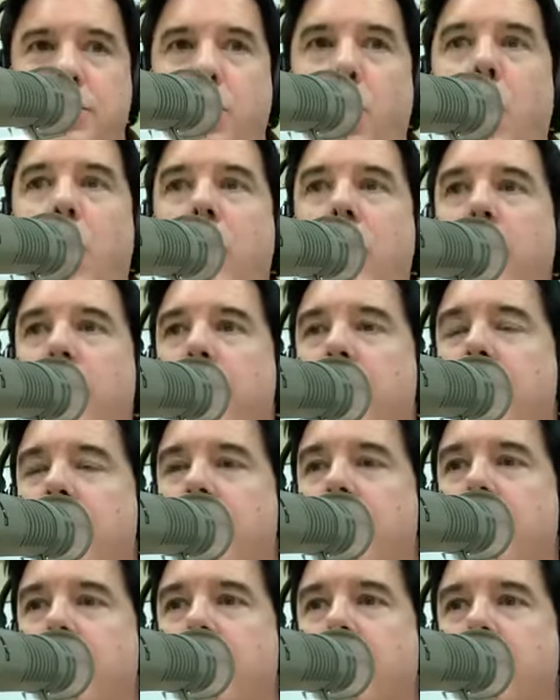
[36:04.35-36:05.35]
call.
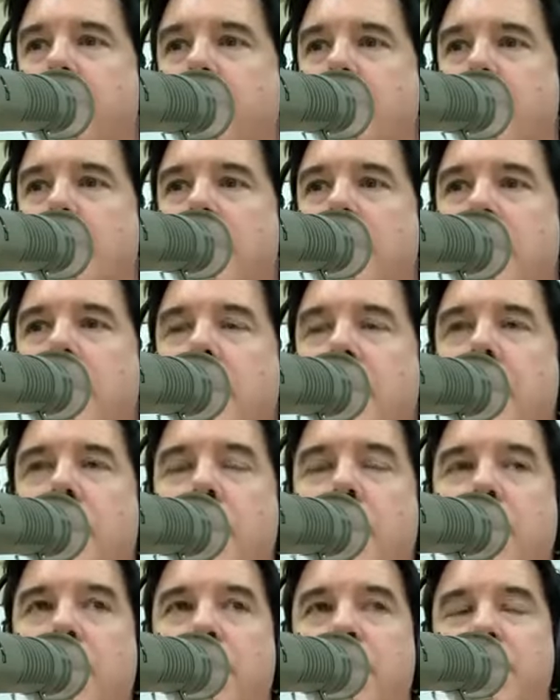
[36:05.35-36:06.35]

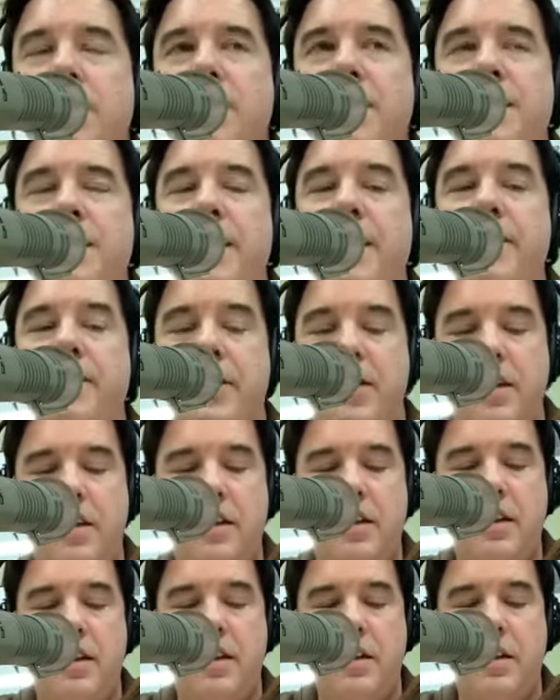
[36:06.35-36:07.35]
Hello, this is Steven.